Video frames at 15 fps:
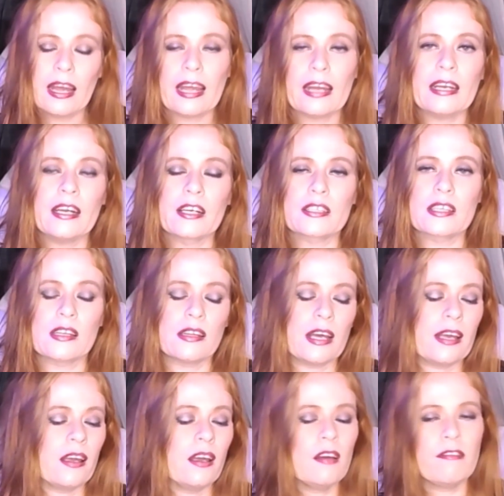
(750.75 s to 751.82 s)
And here's the
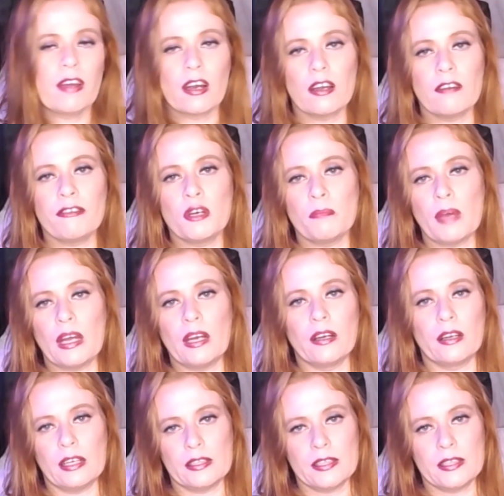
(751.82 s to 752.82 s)
thing. Very few men are going